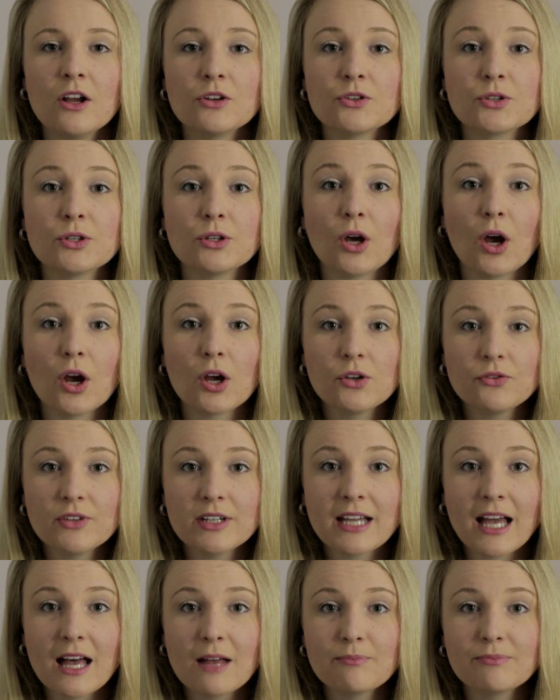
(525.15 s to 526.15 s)
To
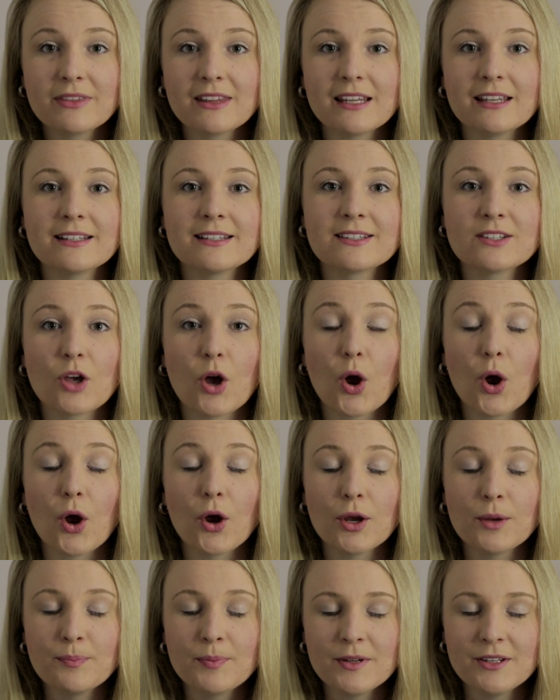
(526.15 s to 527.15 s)
overcome this,
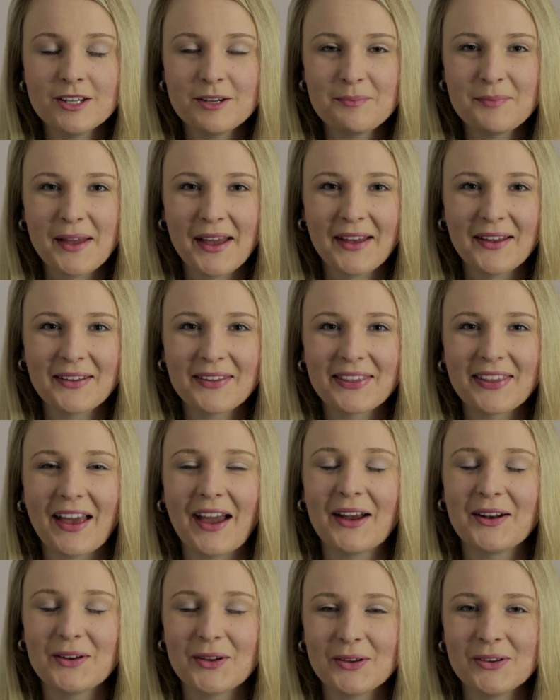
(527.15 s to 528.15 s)
open your mouth.
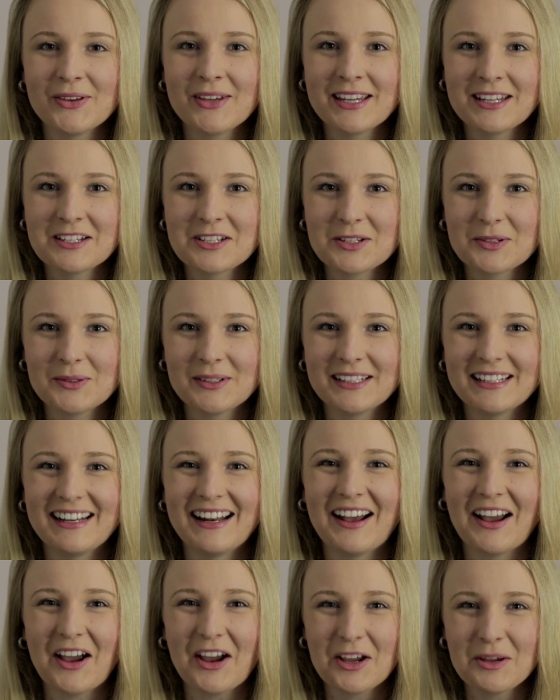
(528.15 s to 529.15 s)
I know you can do it.
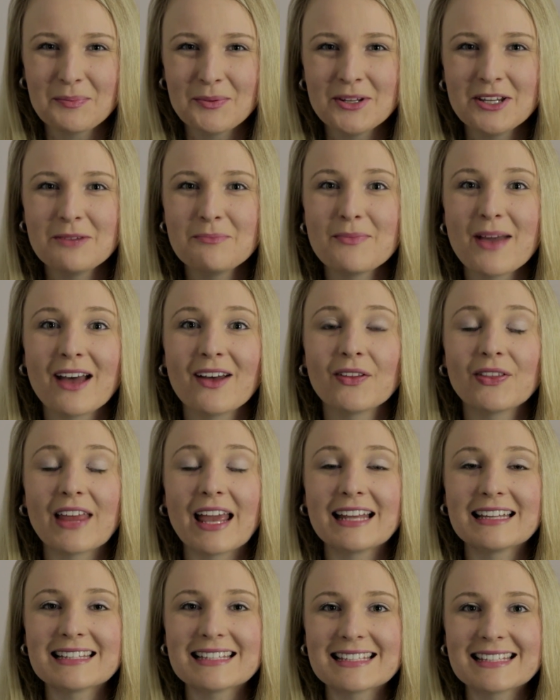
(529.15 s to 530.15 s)
Open your mouth
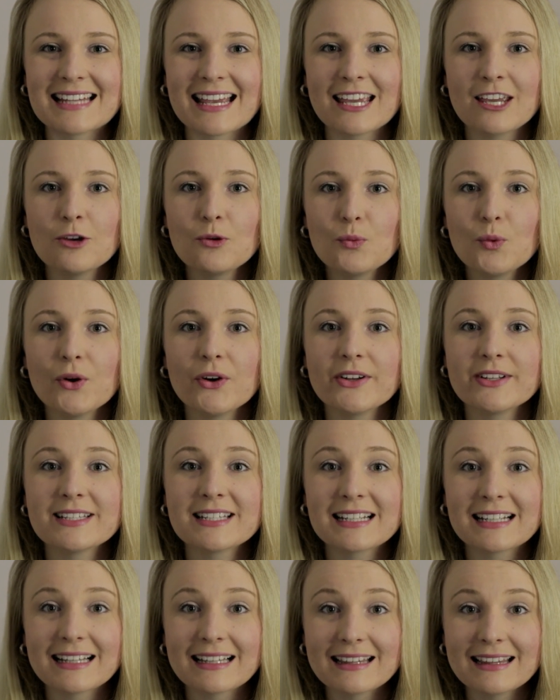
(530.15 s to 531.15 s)
and say words
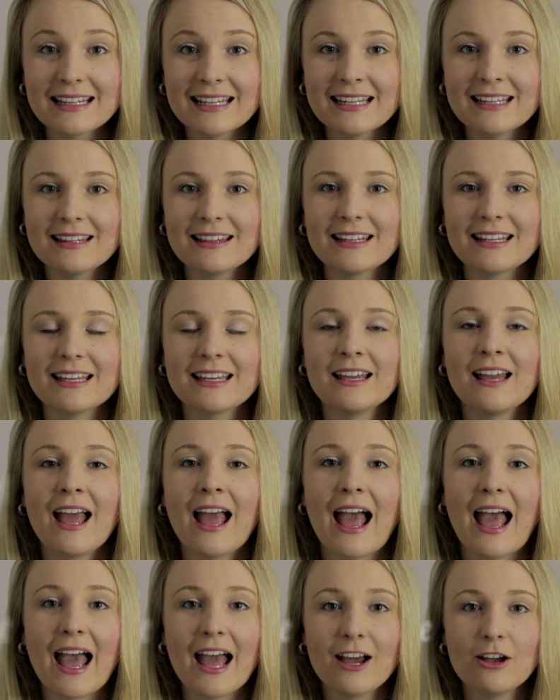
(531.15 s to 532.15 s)
clearly
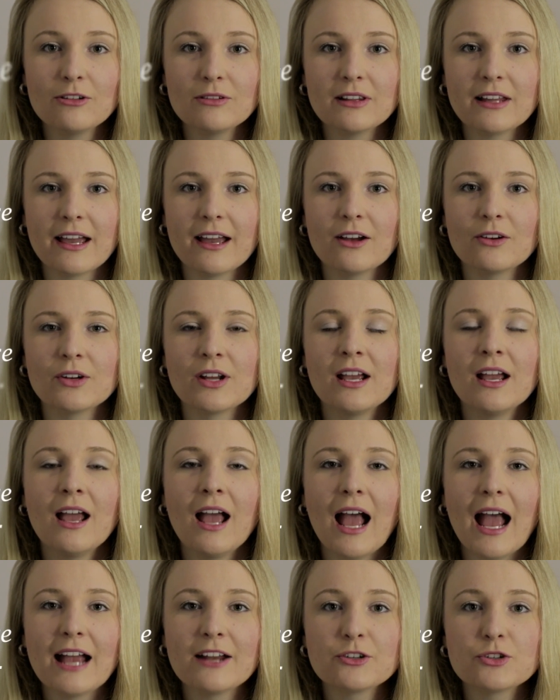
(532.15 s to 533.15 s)
out loud
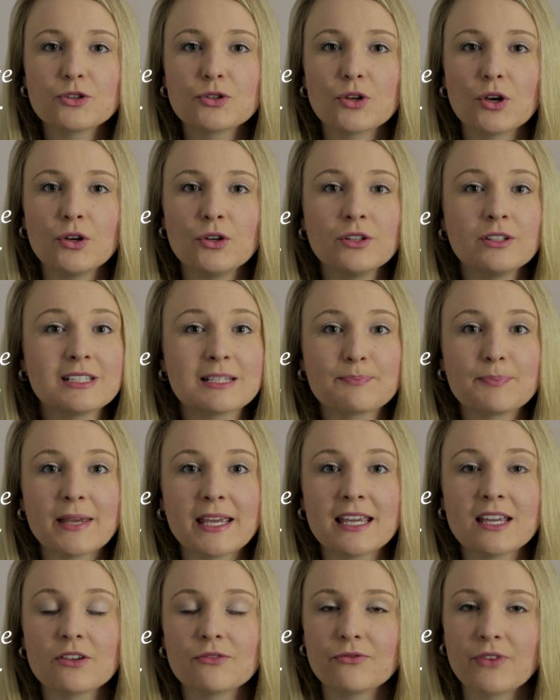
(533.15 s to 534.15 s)
and don't
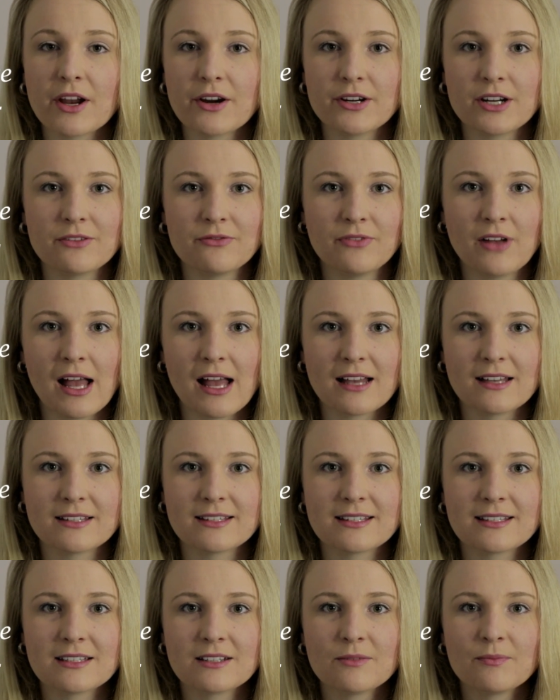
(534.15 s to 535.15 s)
speak very
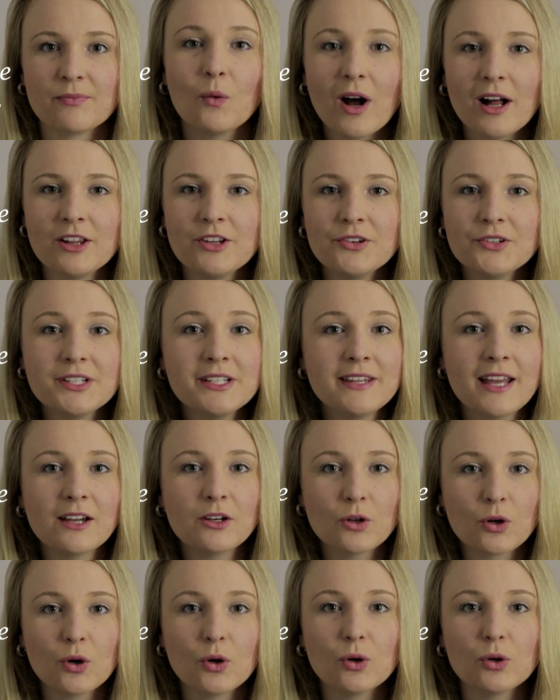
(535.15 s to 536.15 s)
fast. While you're in that
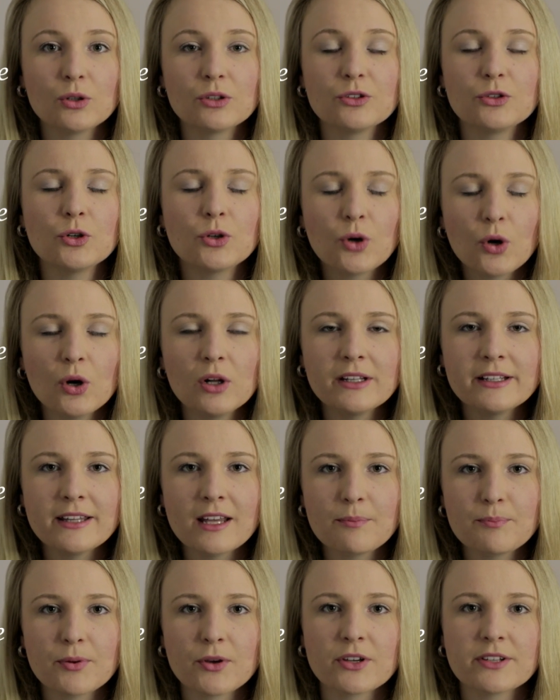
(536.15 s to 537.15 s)
call, you're calling
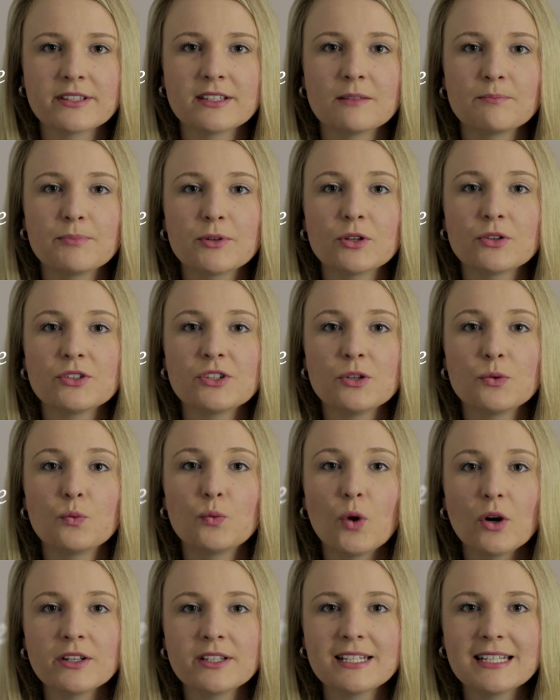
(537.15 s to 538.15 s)
that person because you
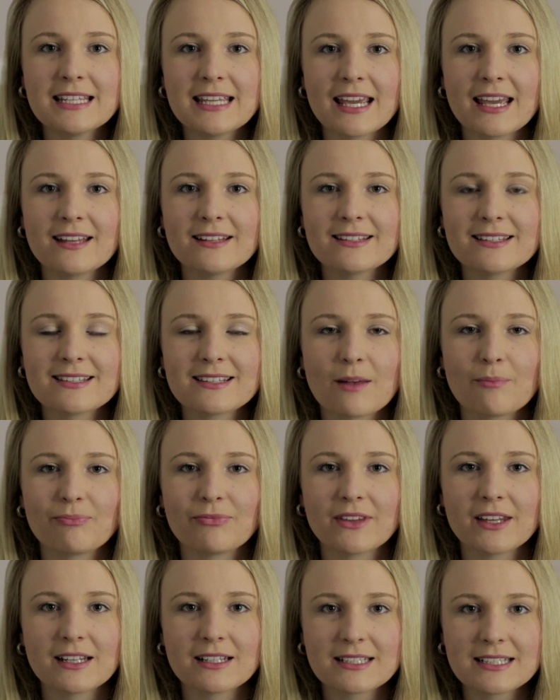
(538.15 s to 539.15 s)
want to get
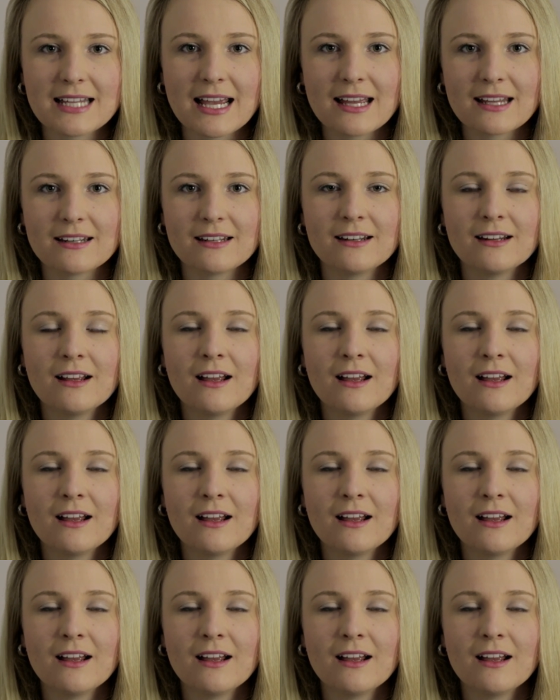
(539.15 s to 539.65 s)
something done.